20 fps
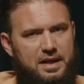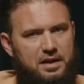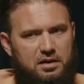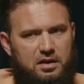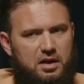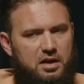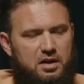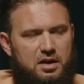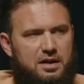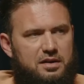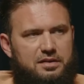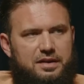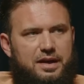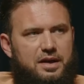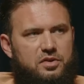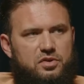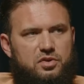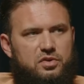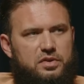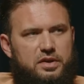Men cannot
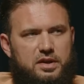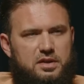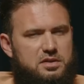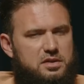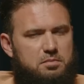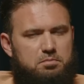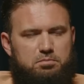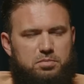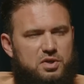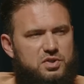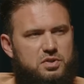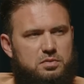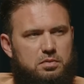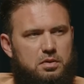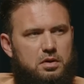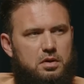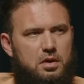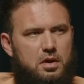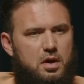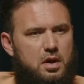handle that. It's
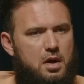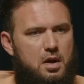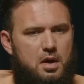impossible.